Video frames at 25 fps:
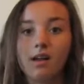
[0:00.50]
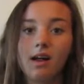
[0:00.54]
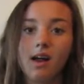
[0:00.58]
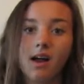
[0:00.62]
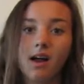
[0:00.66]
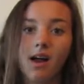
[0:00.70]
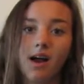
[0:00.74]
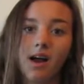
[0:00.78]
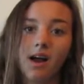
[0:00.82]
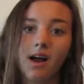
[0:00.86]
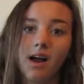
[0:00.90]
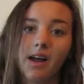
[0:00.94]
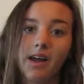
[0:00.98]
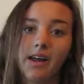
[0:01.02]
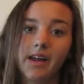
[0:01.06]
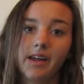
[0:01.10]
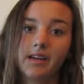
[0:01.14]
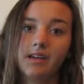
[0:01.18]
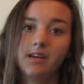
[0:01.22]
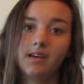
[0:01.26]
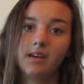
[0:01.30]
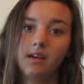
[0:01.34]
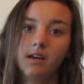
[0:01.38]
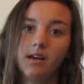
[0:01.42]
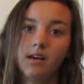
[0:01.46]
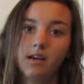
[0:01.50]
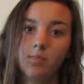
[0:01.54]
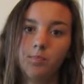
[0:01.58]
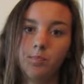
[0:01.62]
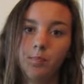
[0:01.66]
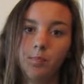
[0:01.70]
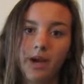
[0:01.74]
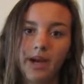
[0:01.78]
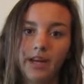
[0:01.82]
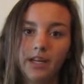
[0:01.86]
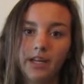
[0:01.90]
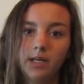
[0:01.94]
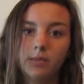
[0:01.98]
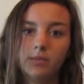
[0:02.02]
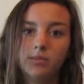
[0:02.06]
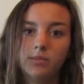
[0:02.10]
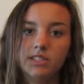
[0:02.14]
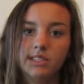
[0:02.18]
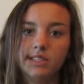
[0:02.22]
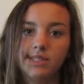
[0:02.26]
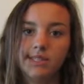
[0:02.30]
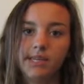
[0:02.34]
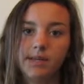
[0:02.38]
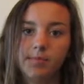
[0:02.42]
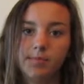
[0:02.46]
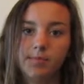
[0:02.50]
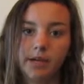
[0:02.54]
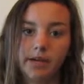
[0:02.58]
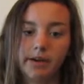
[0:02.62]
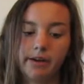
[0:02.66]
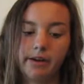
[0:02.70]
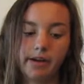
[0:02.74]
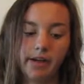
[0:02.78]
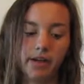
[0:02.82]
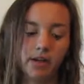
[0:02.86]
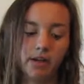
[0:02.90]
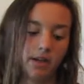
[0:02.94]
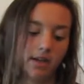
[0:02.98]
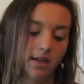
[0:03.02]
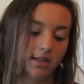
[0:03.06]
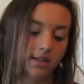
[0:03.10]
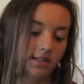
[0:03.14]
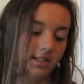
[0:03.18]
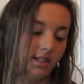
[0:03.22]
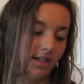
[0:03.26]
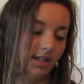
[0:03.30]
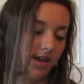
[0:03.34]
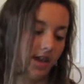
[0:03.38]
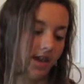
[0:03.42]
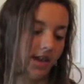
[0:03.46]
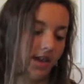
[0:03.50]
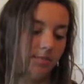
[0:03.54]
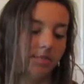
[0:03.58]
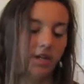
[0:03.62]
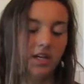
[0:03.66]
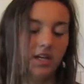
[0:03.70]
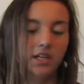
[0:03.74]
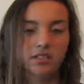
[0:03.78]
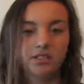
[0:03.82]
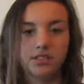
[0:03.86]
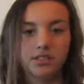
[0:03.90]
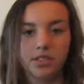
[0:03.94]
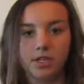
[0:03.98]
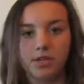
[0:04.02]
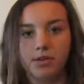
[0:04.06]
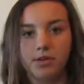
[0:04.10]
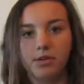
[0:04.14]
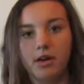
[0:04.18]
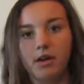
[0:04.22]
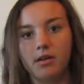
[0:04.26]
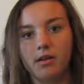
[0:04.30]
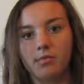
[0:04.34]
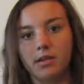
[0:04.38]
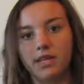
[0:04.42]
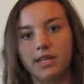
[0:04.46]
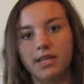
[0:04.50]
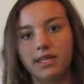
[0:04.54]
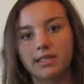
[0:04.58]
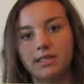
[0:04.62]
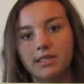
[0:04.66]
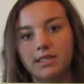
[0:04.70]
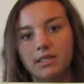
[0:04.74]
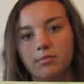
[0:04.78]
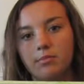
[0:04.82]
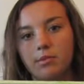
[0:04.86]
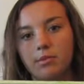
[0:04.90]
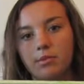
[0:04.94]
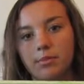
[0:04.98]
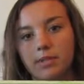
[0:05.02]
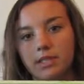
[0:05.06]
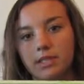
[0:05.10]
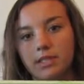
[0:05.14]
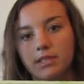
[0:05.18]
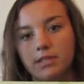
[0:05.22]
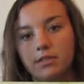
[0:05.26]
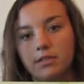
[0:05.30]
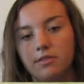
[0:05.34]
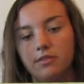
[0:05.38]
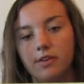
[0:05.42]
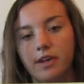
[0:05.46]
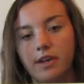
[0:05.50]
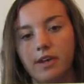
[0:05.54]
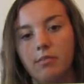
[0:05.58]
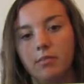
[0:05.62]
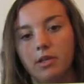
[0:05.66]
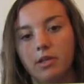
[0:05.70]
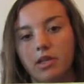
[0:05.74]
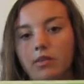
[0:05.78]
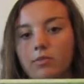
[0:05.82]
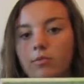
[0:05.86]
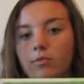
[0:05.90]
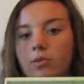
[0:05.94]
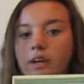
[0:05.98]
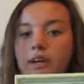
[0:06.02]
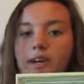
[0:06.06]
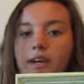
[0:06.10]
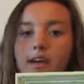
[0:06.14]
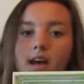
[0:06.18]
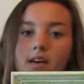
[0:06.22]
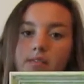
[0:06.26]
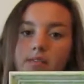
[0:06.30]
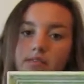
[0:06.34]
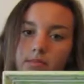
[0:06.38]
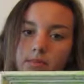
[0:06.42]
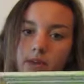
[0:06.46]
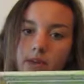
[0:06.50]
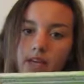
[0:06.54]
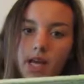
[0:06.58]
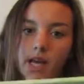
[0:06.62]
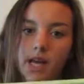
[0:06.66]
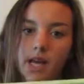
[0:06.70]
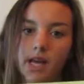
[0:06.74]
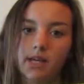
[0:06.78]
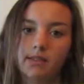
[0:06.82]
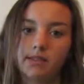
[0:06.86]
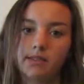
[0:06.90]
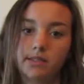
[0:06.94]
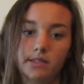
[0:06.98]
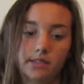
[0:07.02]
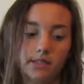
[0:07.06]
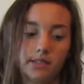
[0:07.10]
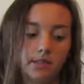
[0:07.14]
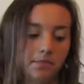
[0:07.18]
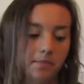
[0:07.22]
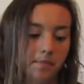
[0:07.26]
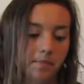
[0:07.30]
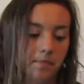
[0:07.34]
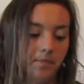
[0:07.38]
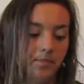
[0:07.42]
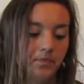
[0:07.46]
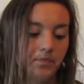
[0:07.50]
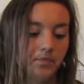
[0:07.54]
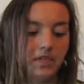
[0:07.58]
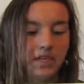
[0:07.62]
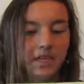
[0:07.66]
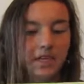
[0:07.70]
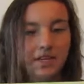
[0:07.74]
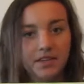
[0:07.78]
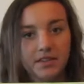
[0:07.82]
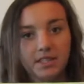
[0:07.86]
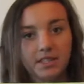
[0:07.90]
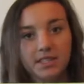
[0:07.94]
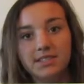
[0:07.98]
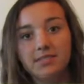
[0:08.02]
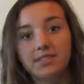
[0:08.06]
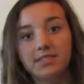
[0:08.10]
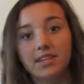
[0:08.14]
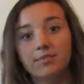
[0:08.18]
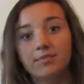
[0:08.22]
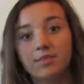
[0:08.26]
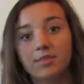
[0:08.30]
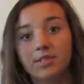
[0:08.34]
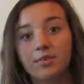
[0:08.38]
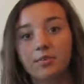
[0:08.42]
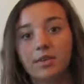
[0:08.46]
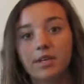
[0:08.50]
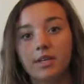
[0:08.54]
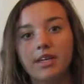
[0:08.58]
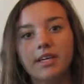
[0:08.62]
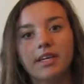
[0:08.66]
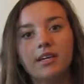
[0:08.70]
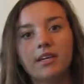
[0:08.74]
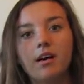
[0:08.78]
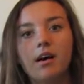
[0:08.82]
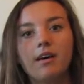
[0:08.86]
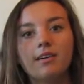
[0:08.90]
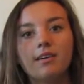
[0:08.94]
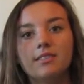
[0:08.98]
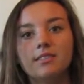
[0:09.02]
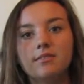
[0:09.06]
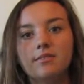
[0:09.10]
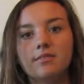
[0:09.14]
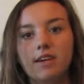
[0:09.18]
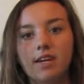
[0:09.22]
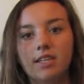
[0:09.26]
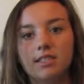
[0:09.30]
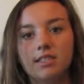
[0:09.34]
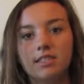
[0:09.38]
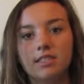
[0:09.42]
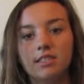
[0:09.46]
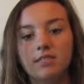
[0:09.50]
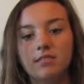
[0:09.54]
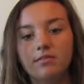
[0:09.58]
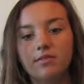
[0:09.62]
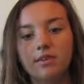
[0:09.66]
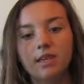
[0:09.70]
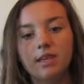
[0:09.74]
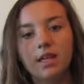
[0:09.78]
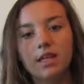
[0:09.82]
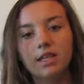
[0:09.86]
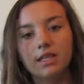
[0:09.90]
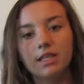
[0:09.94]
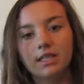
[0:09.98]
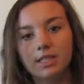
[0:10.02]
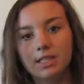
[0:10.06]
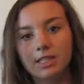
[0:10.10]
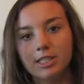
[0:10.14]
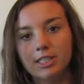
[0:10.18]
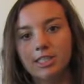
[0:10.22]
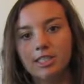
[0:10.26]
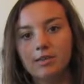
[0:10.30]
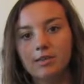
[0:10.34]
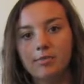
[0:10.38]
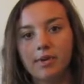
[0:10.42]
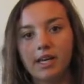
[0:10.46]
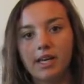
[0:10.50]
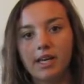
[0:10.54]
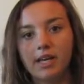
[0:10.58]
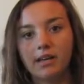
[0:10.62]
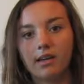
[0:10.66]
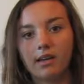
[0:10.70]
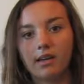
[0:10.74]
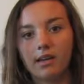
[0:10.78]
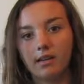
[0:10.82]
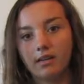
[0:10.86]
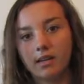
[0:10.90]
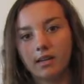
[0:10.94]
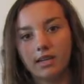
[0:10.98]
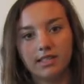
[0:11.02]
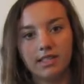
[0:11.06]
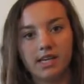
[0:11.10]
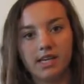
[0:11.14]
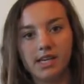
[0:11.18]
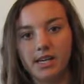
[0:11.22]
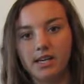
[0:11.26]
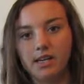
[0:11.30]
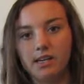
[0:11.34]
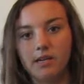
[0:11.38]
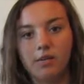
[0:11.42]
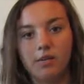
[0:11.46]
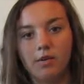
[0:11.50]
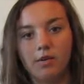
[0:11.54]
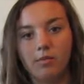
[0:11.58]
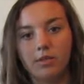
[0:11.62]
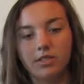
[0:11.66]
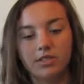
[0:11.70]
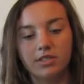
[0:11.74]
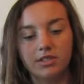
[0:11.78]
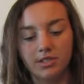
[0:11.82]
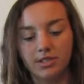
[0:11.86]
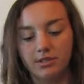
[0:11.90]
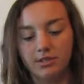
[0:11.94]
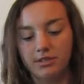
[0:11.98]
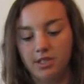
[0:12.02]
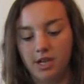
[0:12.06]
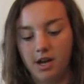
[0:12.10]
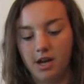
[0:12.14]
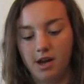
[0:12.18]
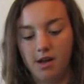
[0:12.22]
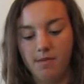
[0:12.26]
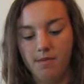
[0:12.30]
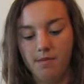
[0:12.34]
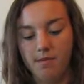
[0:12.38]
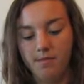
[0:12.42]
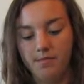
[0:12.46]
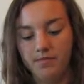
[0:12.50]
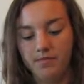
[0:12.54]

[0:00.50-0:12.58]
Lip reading: Hi, my name is Leah Barry, and today I'm going to show you how to make a simple picture frame like the one I have in my hands. These frames are really cost effective, easy to make, and they take almost no time.